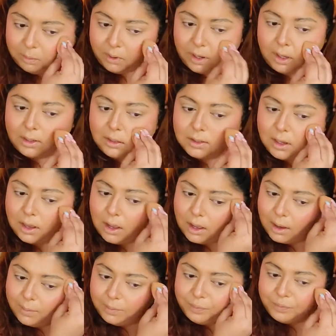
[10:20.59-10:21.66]
But
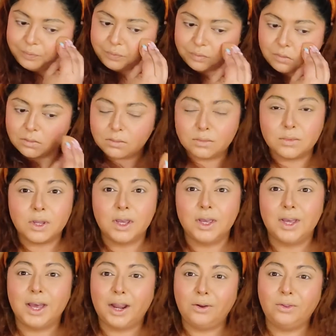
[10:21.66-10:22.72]
um,
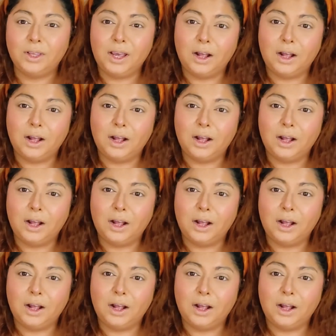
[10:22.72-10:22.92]
I don't